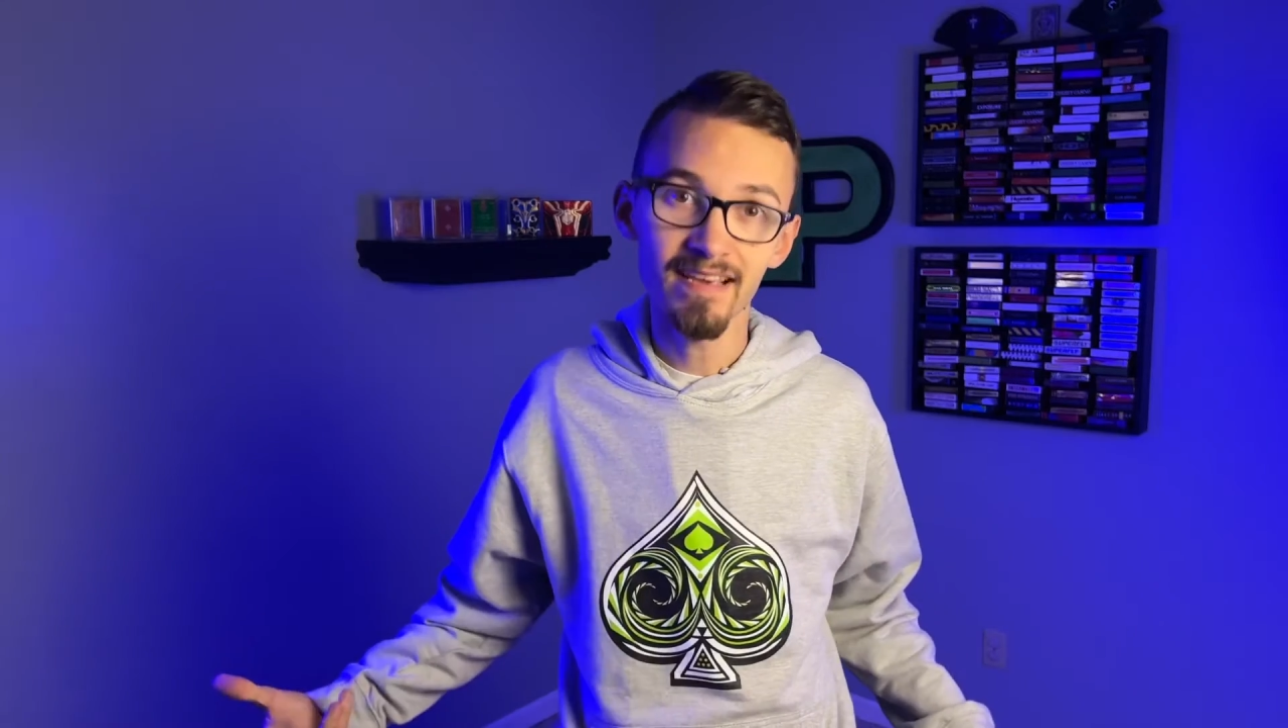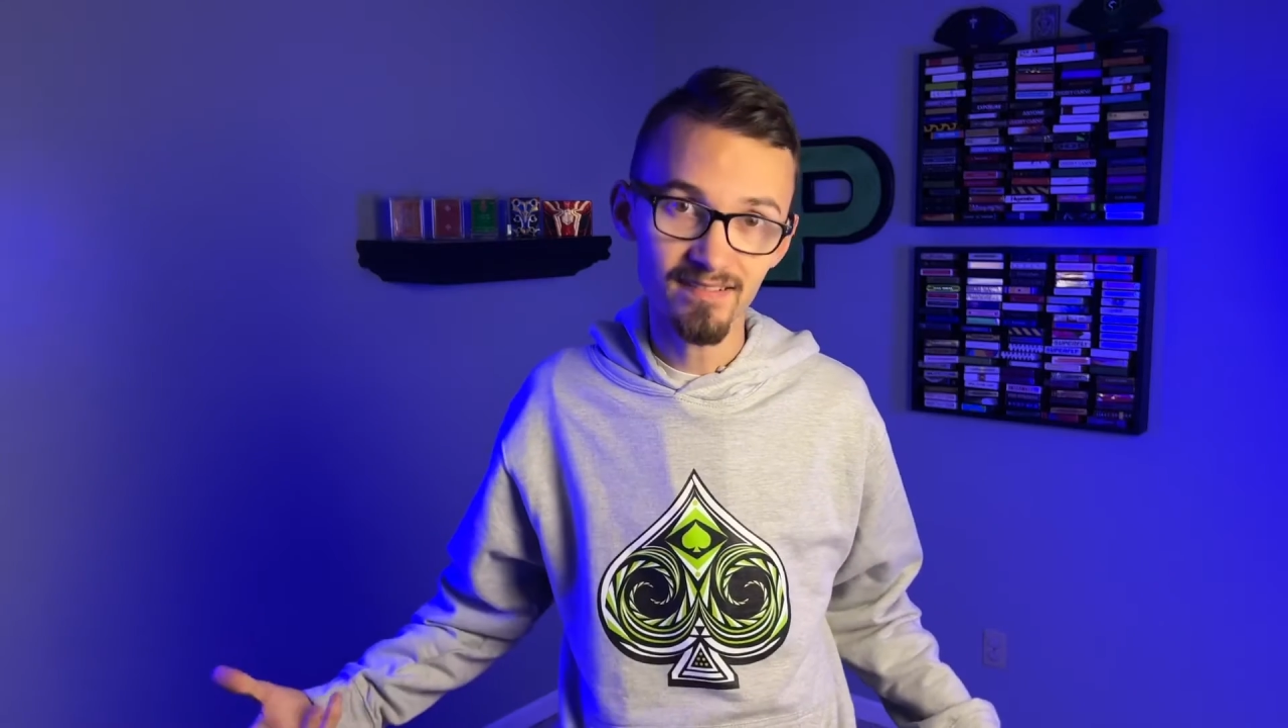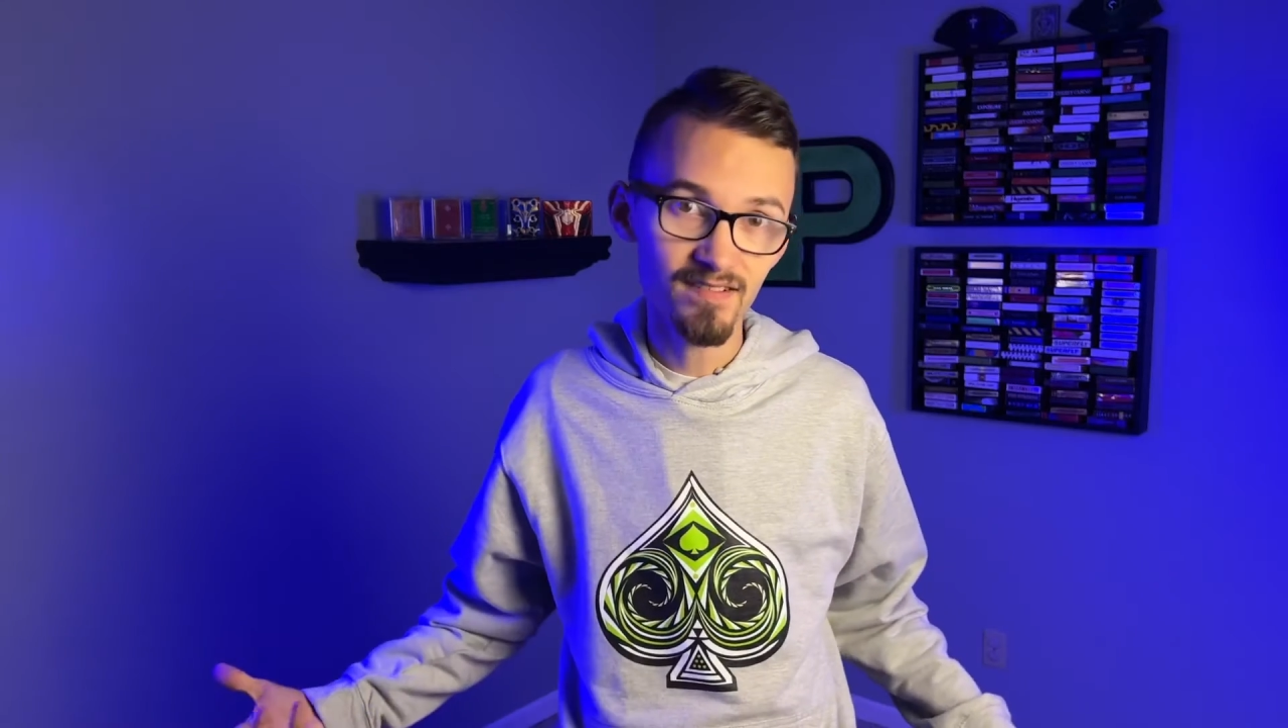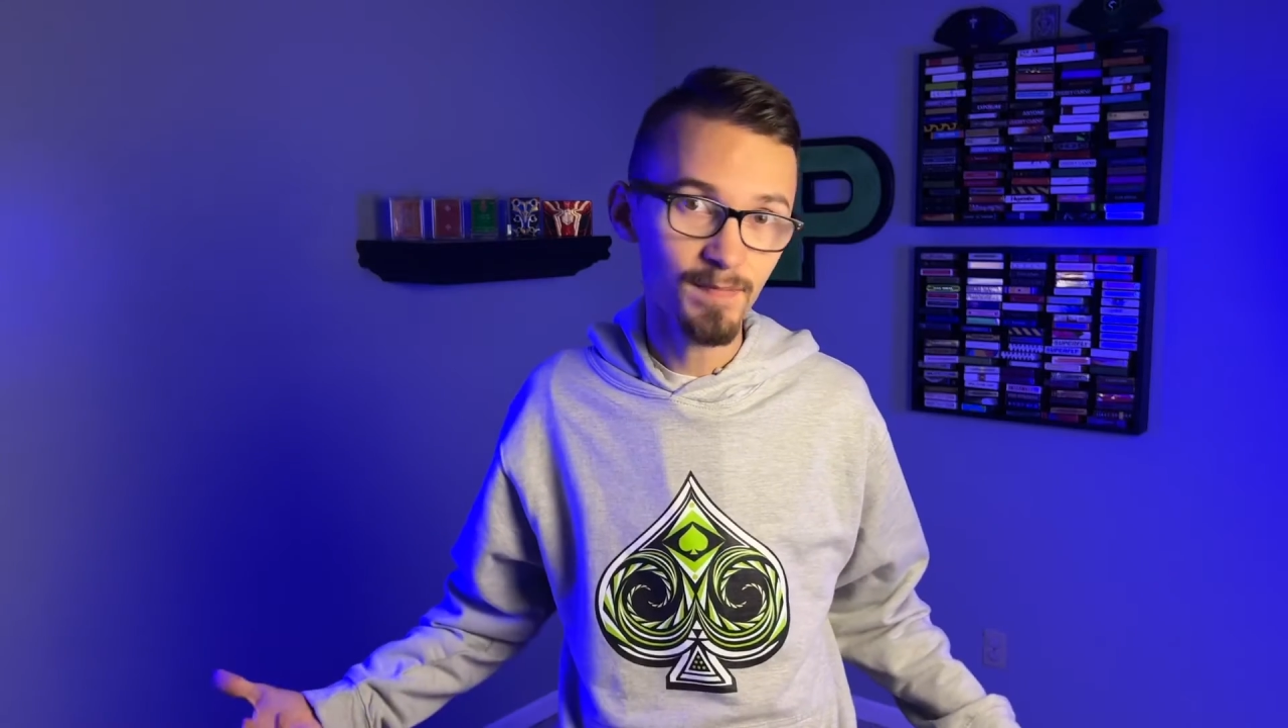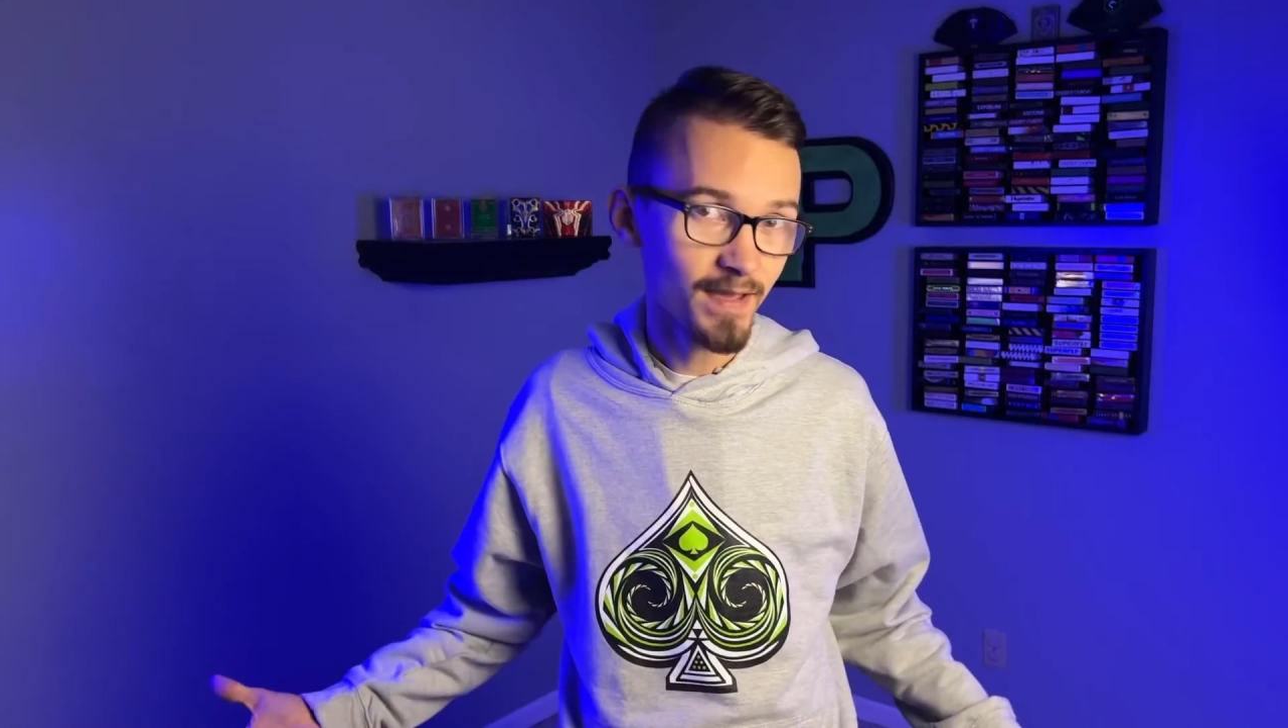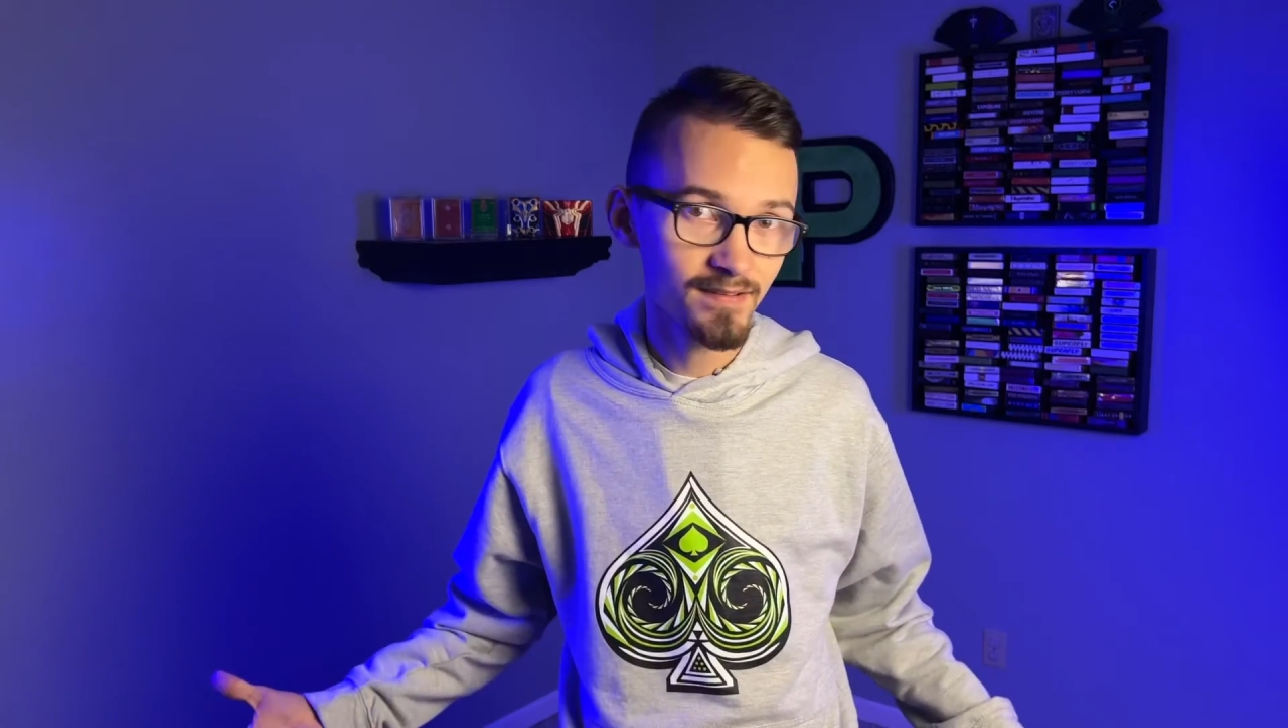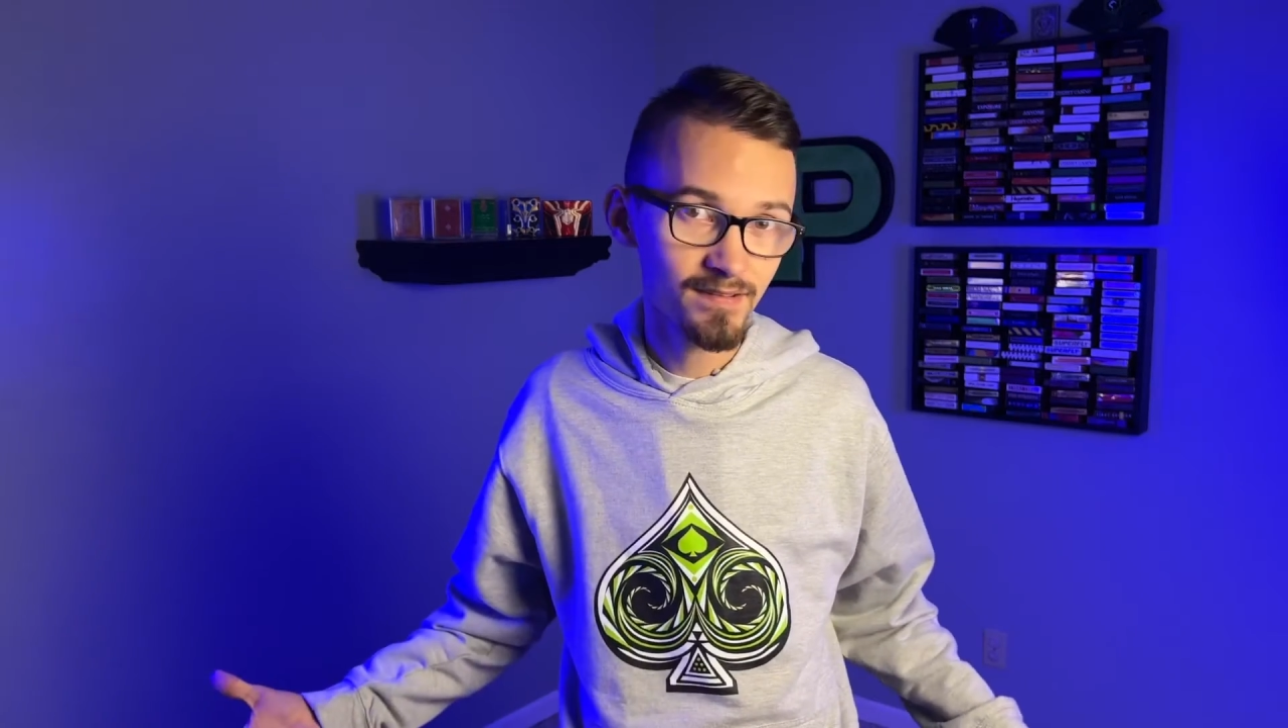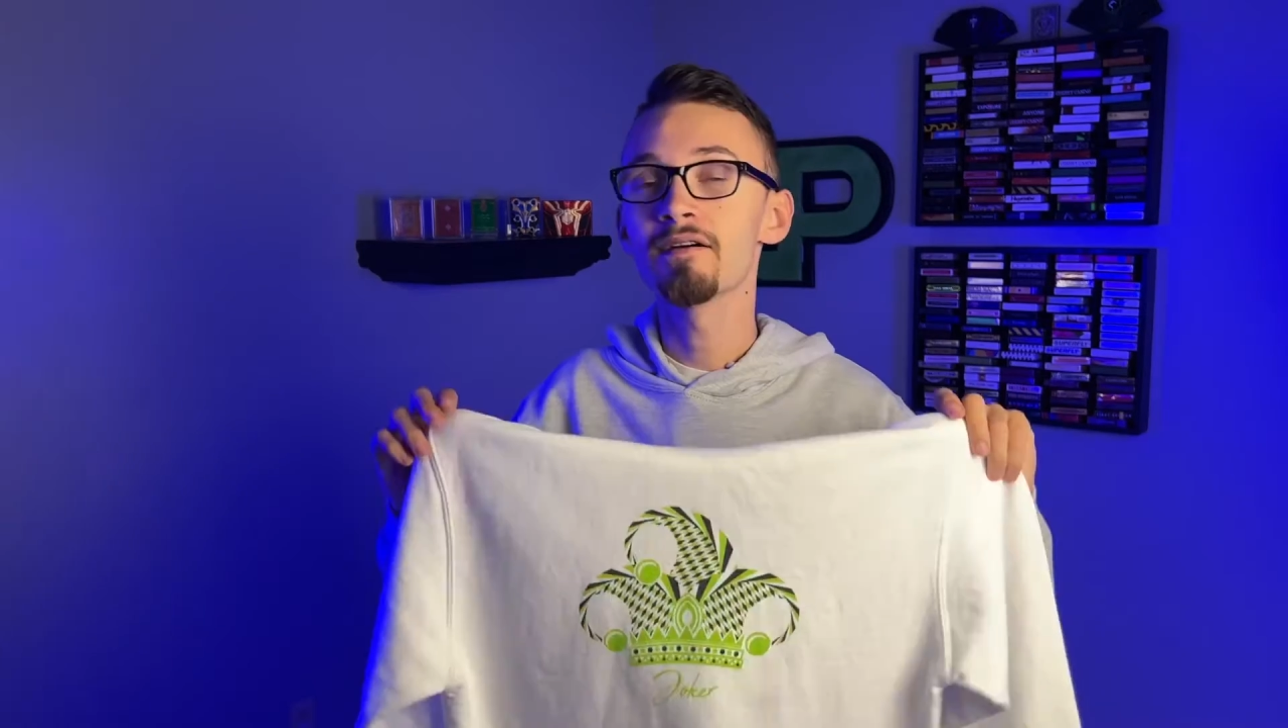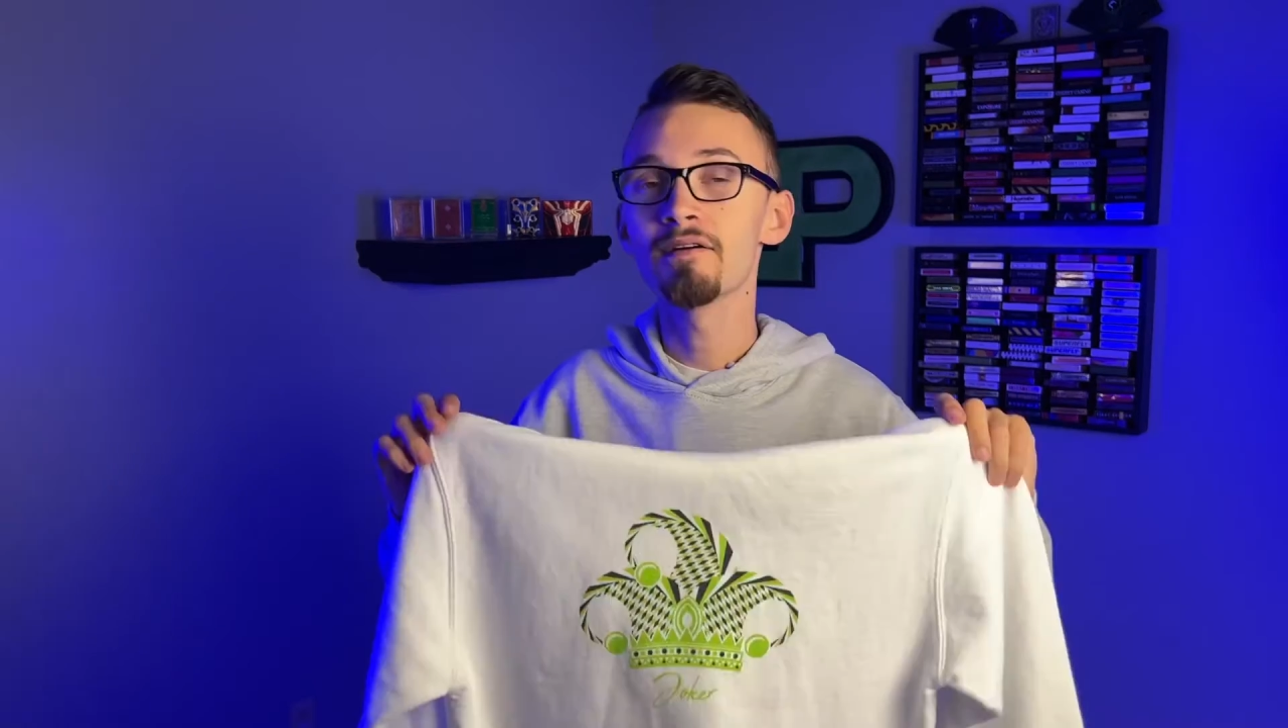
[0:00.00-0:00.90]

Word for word: Ace of Spades.